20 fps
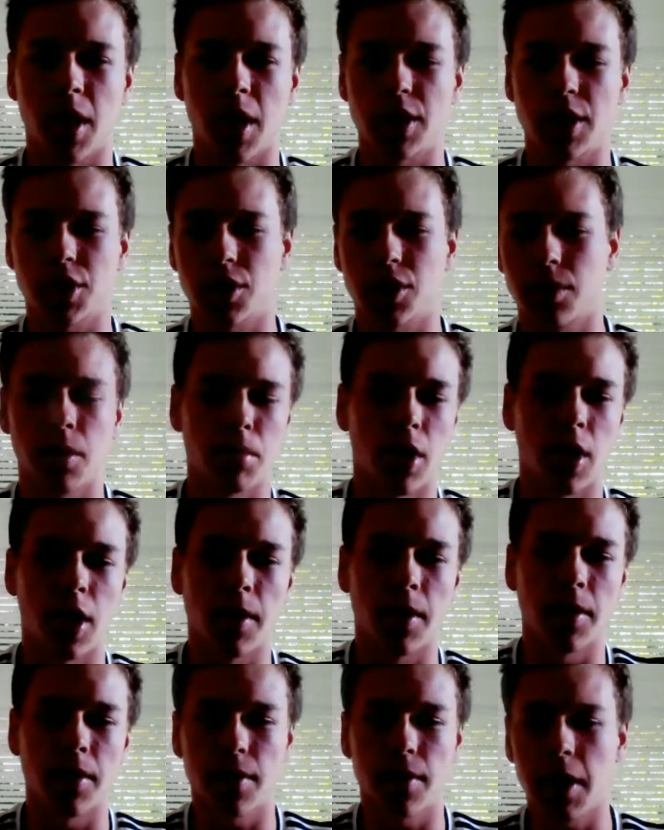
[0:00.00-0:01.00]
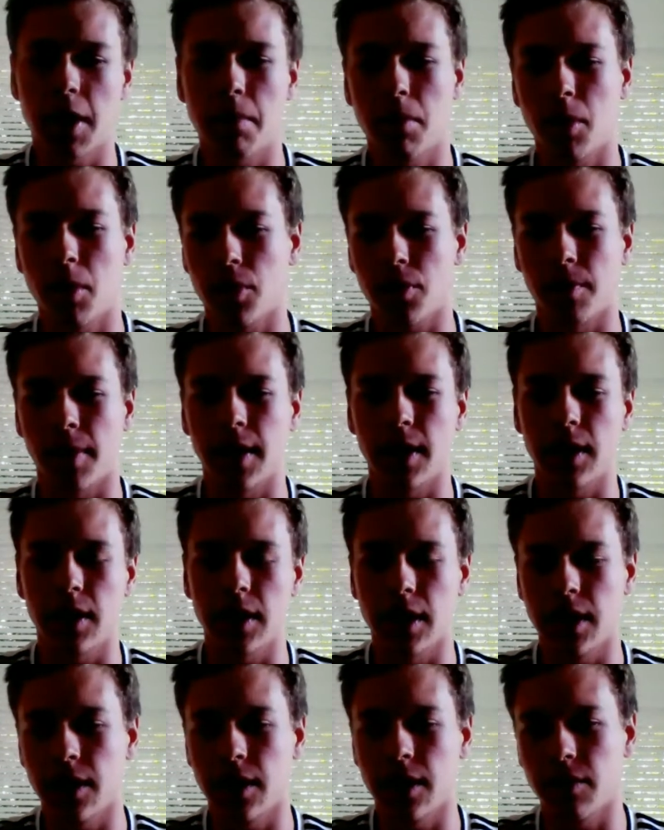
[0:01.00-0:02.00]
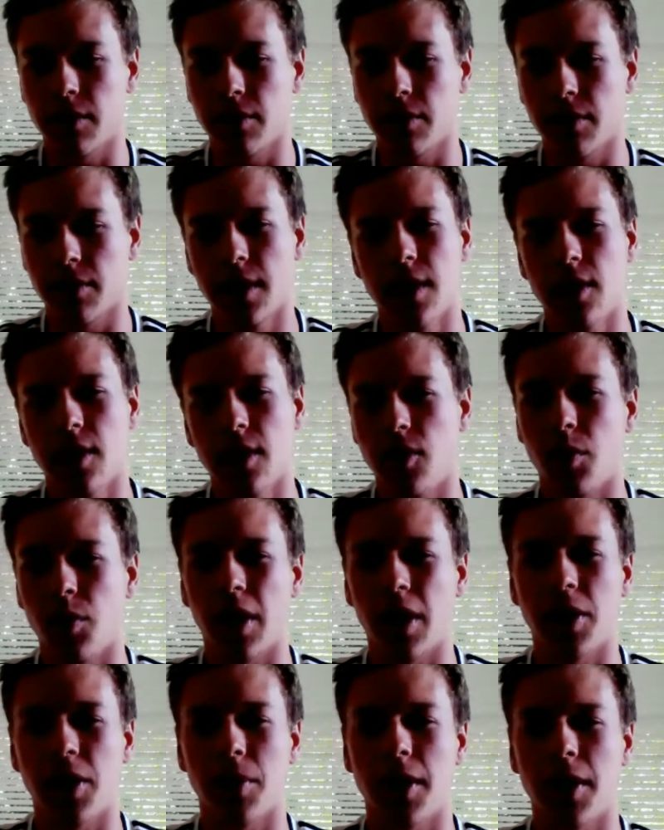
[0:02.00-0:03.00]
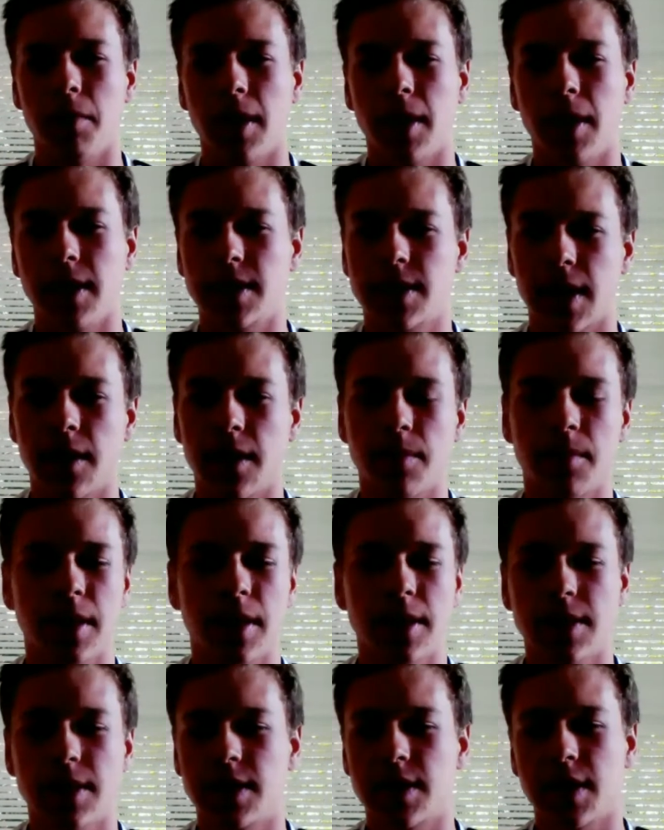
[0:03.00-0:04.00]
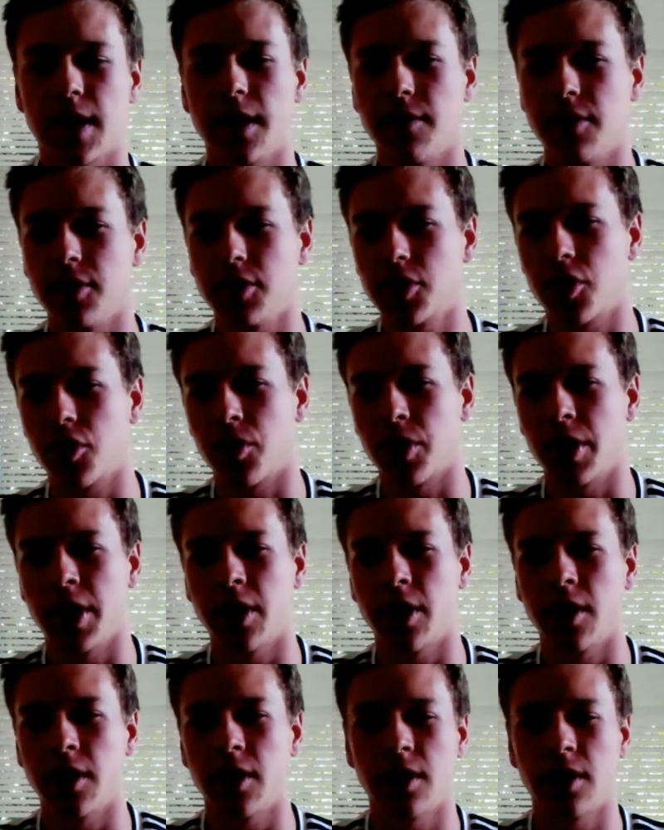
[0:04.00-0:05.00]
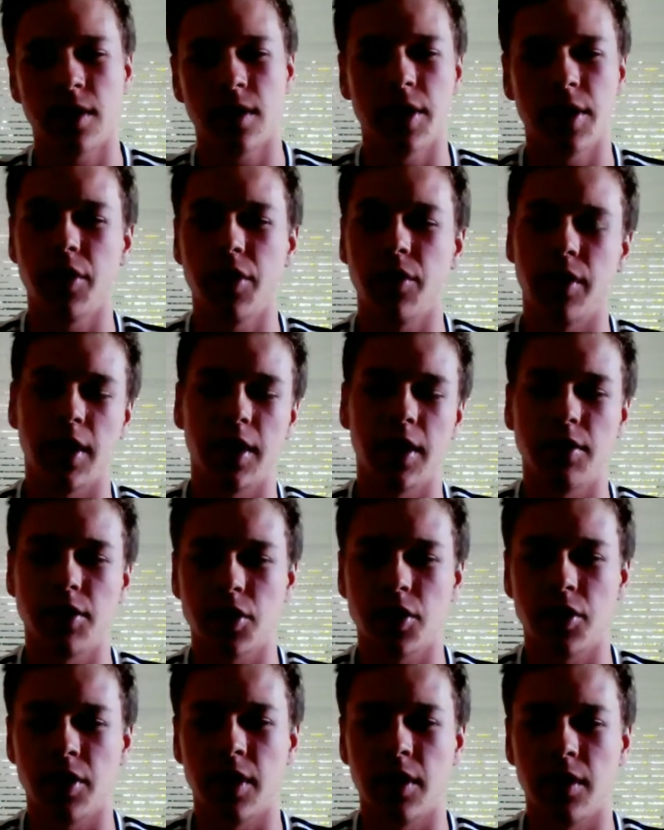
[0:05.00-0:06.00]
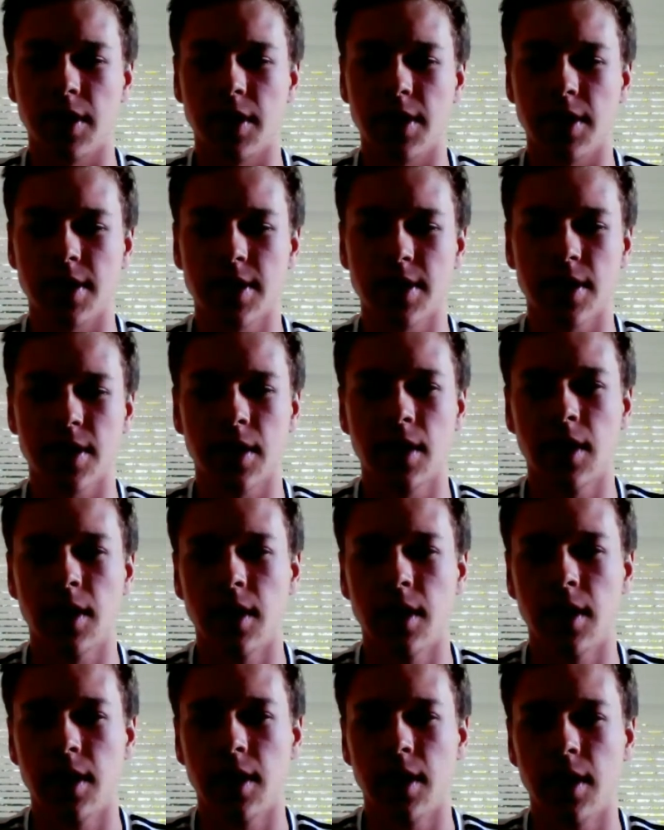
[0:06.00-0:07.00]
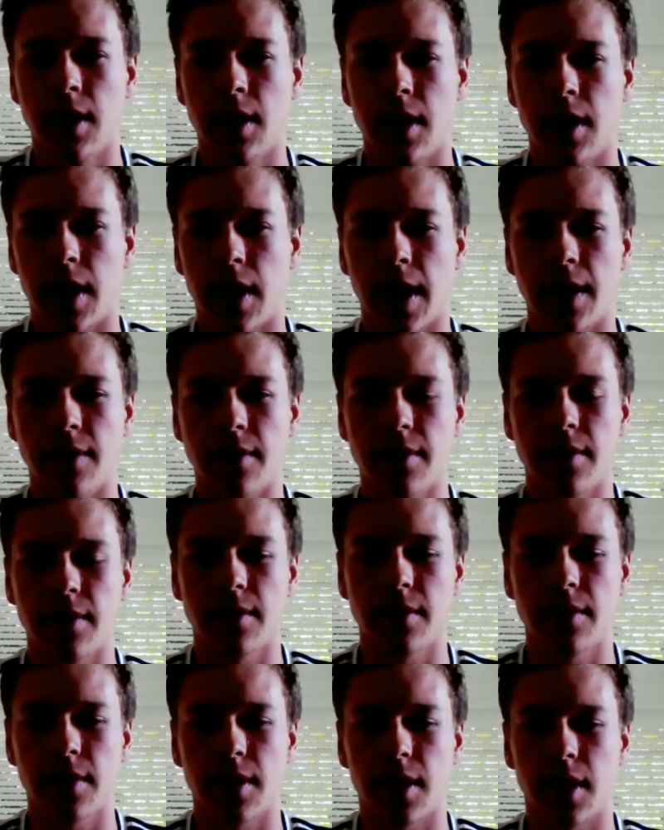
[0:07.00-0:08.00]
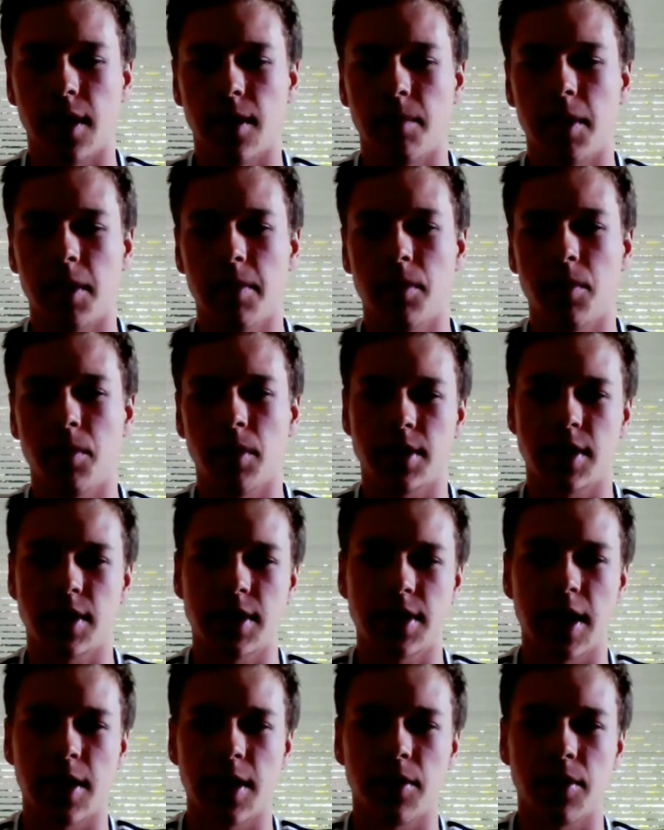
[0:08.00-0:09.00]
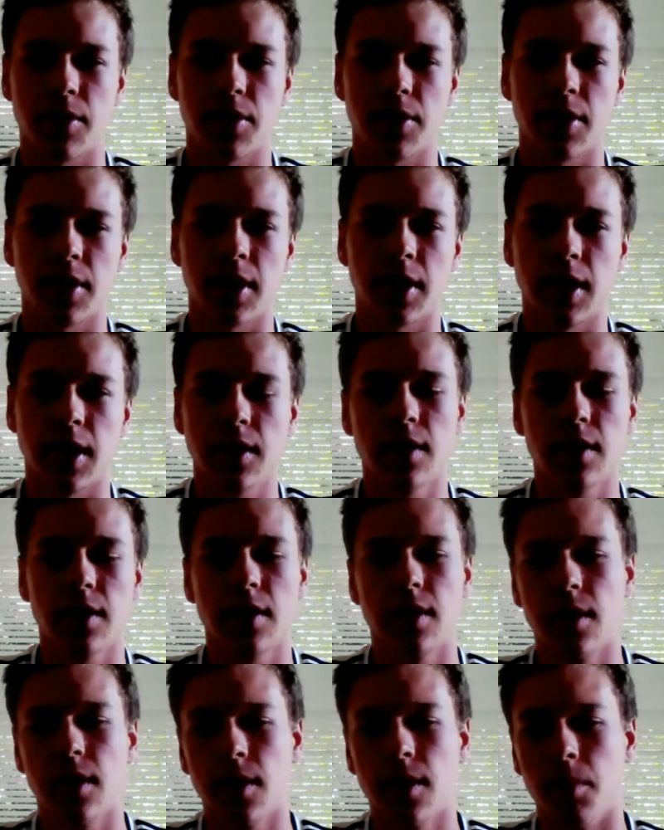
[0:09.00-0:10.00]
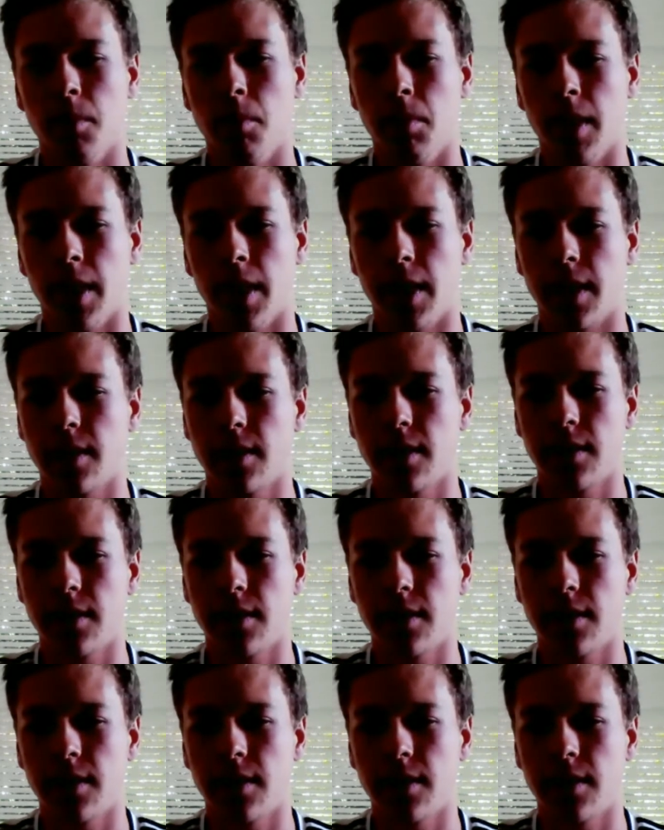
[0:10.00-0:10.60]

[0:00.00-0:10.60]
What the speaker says: LeBron, they both might leave. Dwayne Wade might stay because it's the end of his career, near the end of his career at least, and maybe he wants to stay with the Heat. But